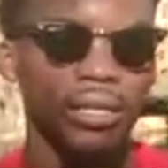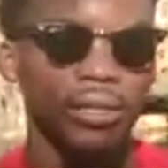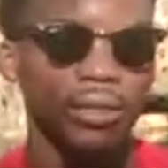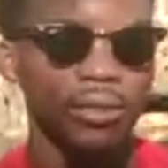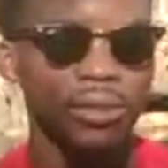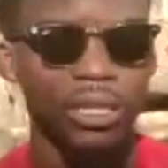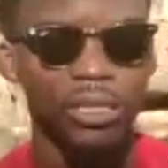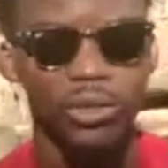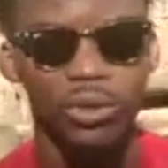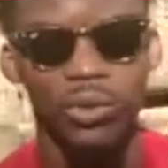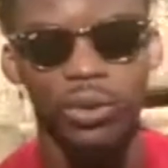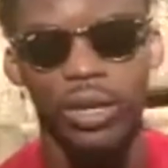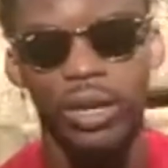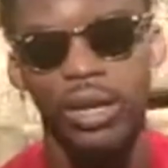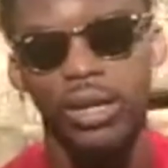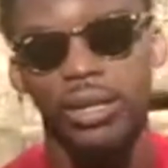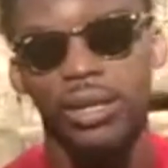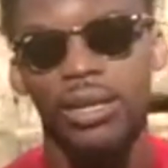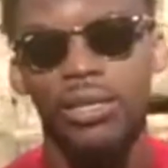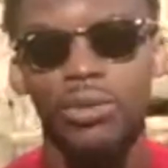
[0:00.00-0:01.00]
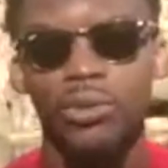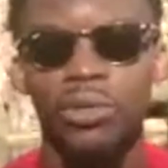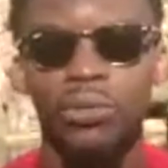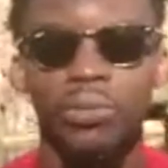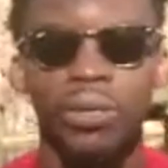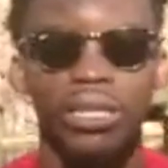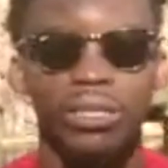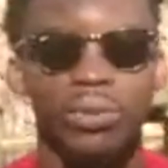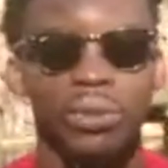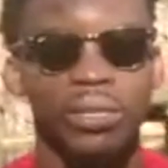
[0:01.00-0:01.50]
just go ahead and do the
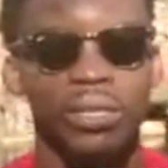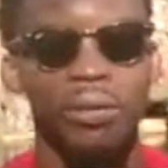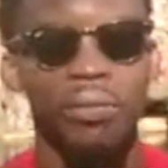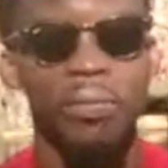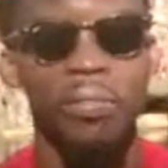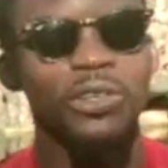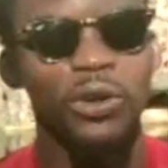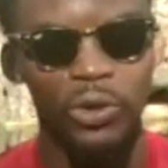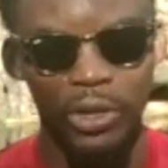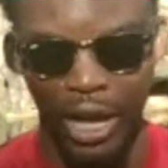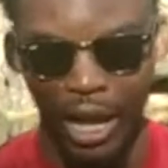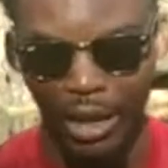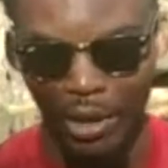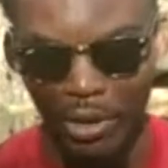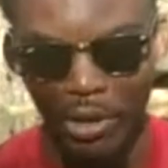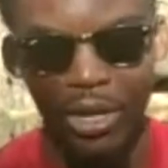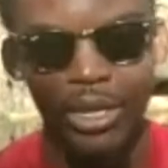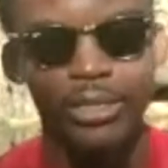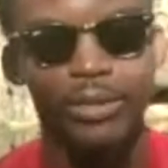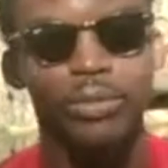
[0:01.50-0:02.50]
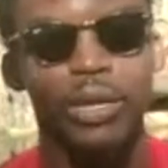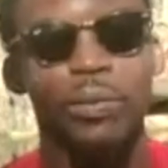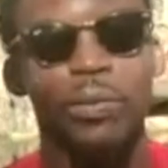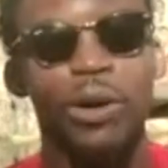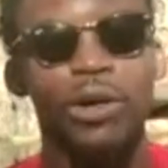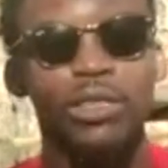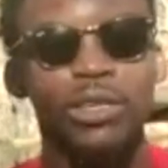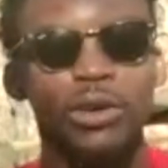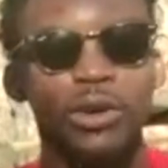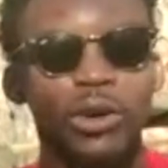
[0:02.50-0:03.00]
best with them. So now, I'm
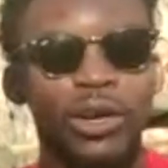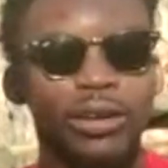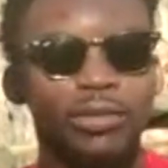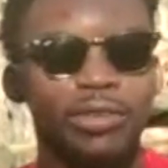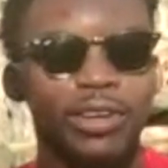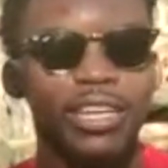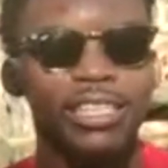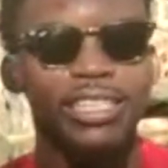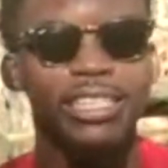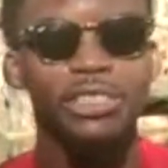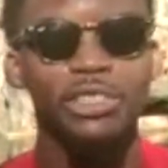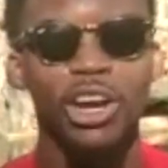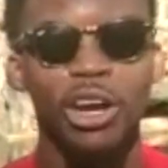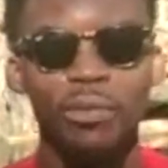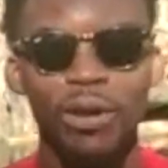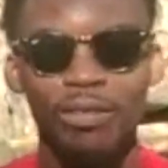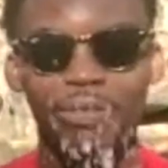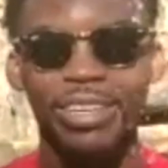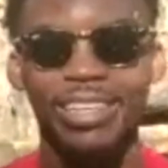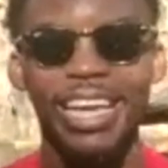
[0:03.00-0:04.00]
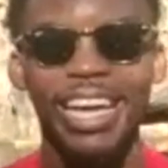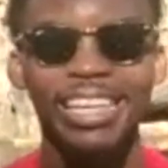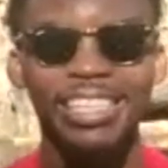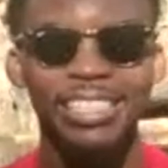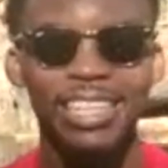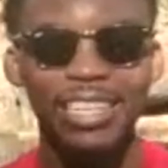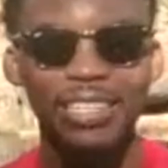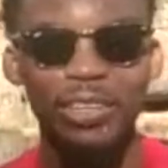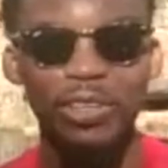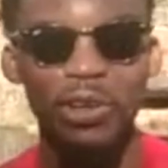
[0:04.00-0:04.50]
about to go and finish enjoying my
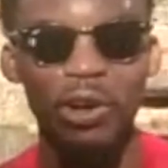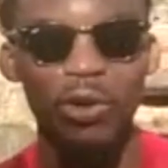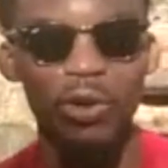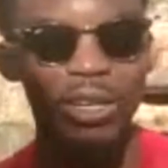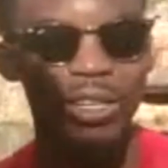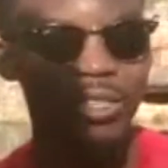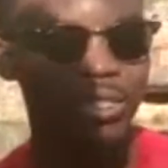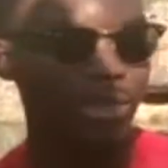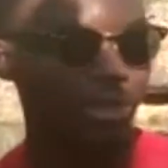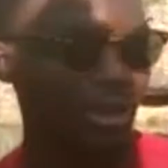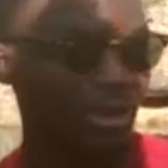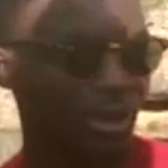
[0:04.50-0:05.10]
vacation, because,